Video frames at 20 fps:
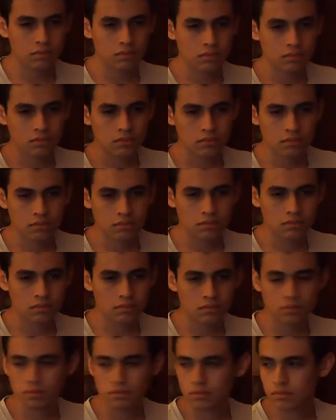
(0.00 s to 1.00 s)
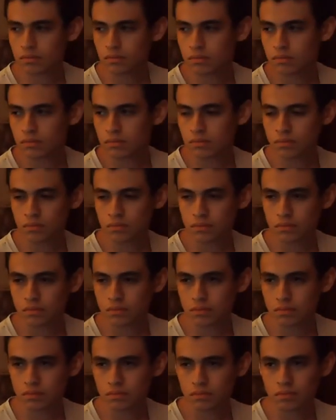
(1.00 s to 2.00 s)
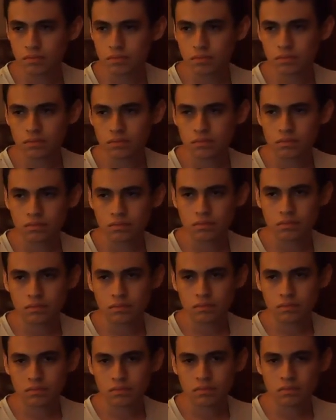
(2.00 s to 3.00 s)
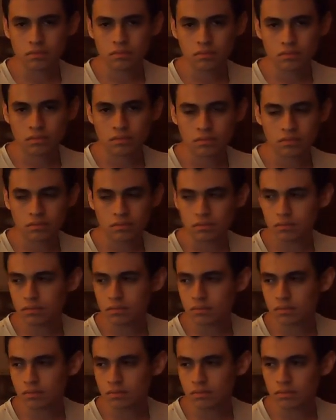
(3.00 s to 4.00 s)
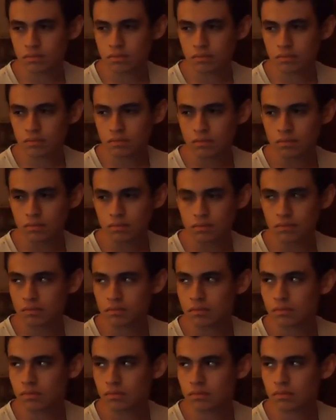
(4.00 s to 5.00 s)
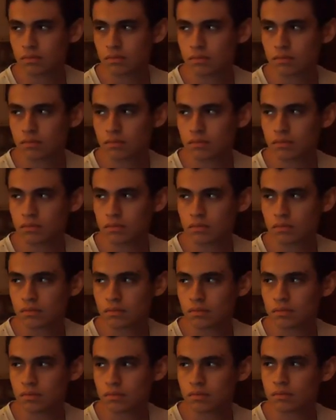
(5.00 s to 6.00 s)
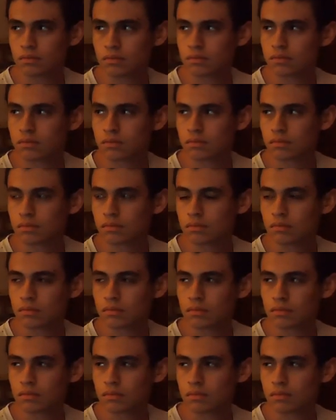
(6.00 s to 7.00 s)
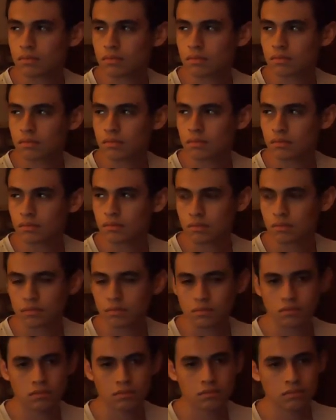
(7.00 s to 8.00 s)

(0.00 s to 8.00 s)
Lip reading: This person isn't speaking.